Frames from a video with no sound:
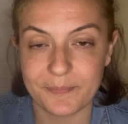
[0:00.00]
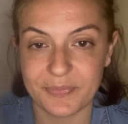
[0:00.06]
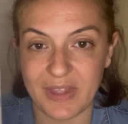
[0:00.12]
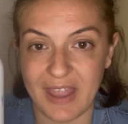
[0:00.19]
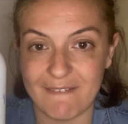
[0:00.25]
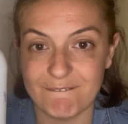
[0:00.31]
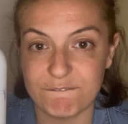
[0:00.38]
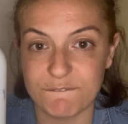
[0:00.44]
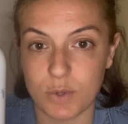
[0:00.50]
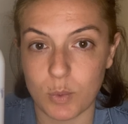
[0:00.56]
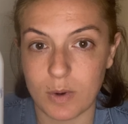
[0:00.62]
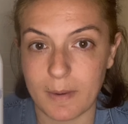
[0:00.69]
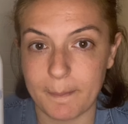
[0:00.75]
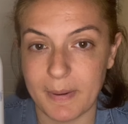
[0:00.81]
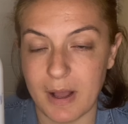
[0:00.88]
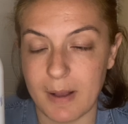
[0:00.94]
and
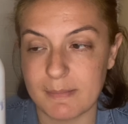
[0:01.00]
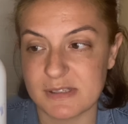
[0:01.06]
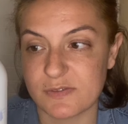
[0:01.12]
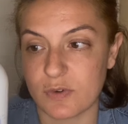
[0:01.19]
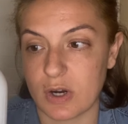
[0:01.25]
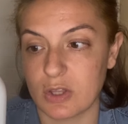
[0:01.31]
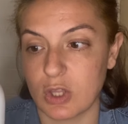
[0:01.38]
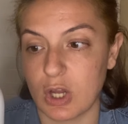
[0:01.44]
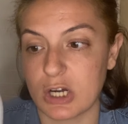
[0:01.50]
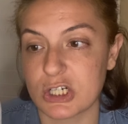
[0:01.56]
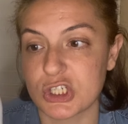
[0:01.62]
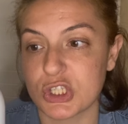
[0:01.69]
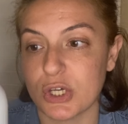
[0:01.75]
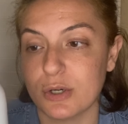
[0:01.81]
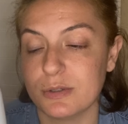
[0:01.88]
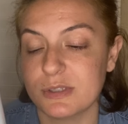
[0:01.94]
4 pumps for a large
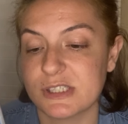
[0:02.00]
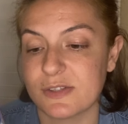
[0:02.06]
load.